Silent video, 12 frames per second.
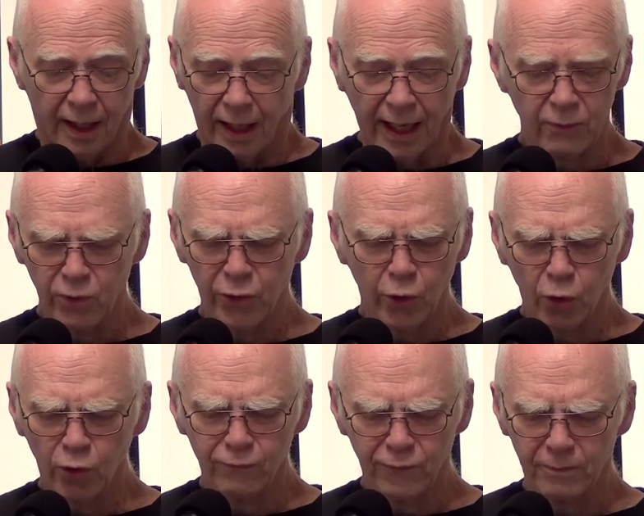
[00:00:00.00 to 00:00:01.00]
I
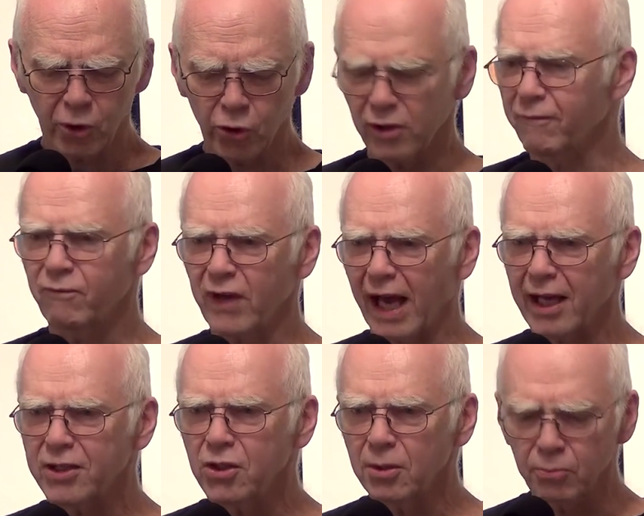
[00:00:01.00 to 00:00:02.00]
withhold from her the
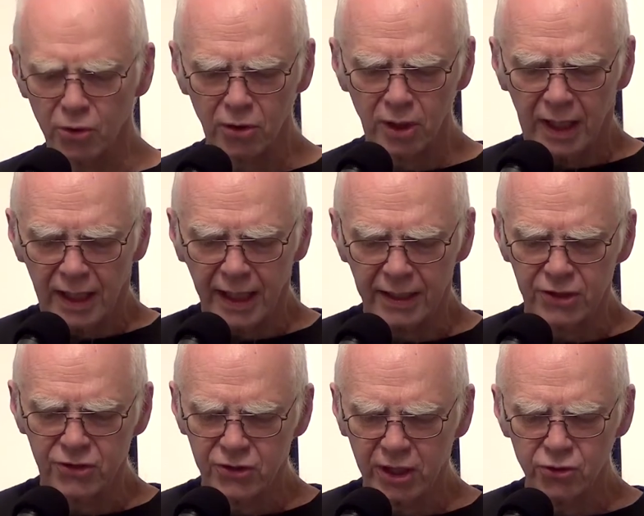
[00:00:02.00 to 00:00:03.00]
valuable and
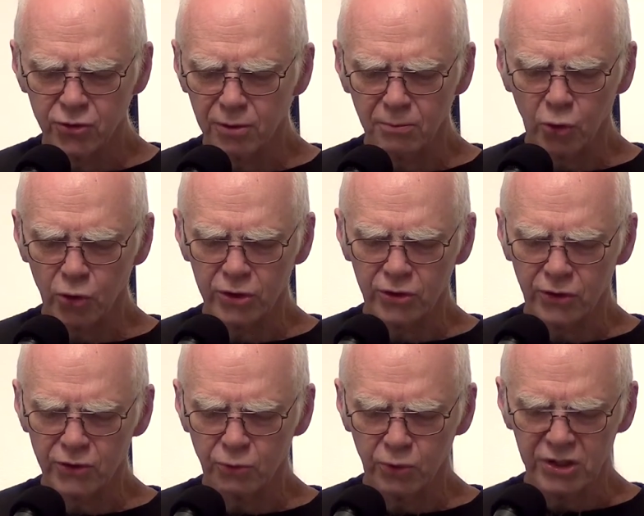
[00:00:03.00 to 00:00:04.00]
essential
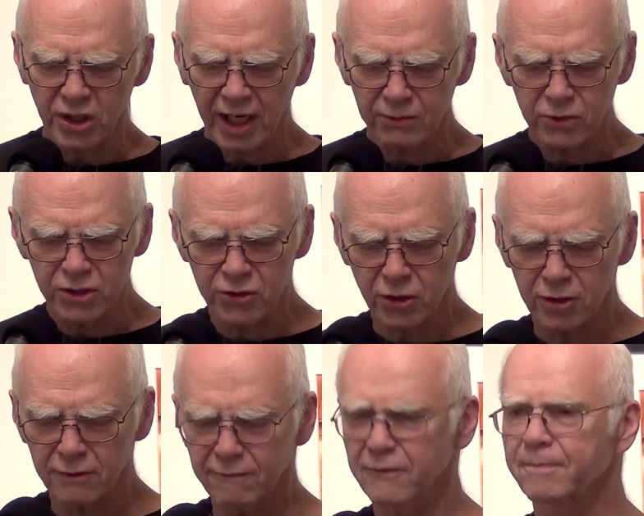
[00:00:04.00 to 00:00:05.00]
morsels which I
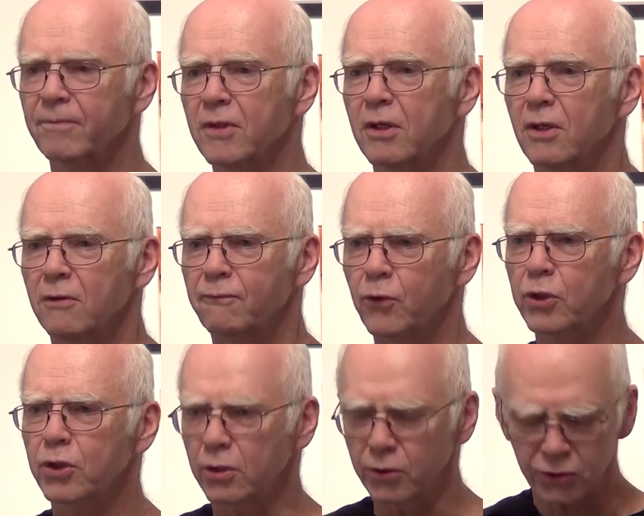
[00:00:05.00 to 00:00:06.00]
reserve for
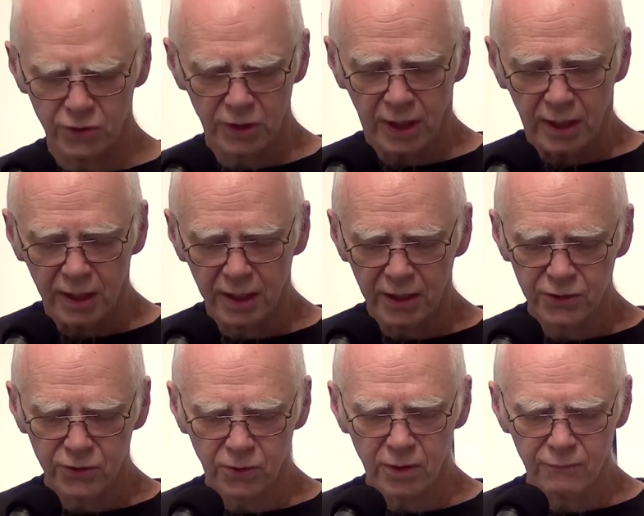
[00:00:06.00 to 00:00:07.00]
use in a
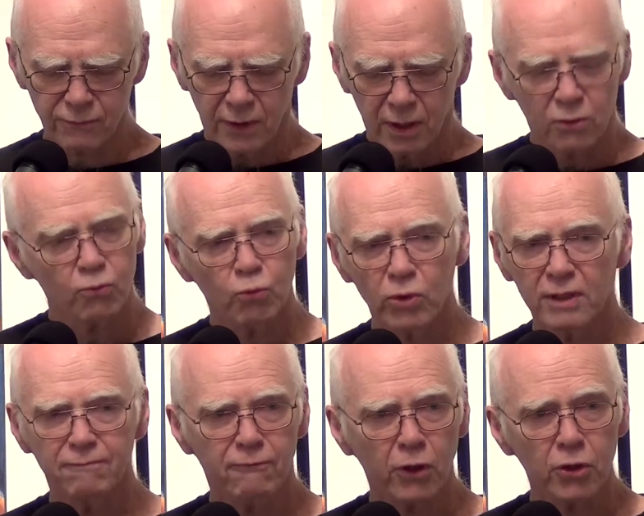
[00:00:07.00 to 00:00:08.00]
sort of
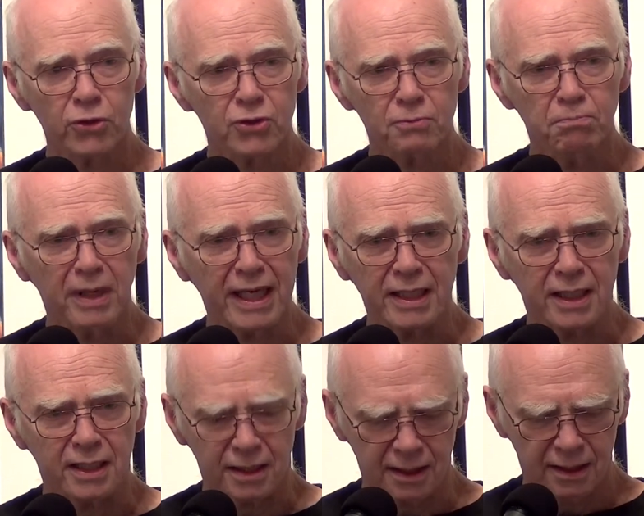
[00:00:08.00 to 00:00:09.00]
reverse
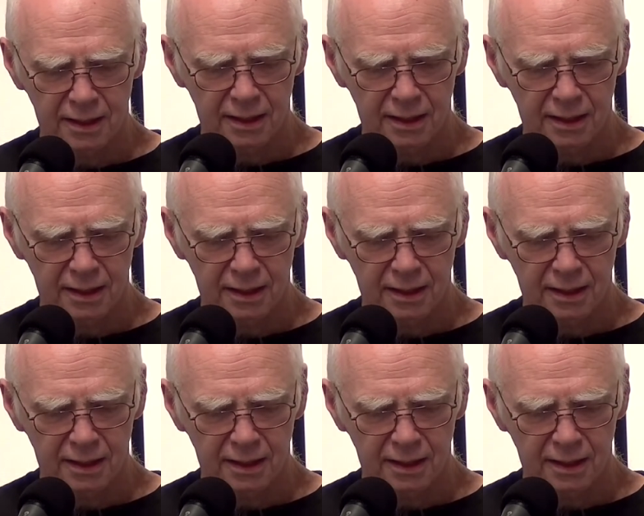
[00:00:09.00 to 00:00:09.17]
begging,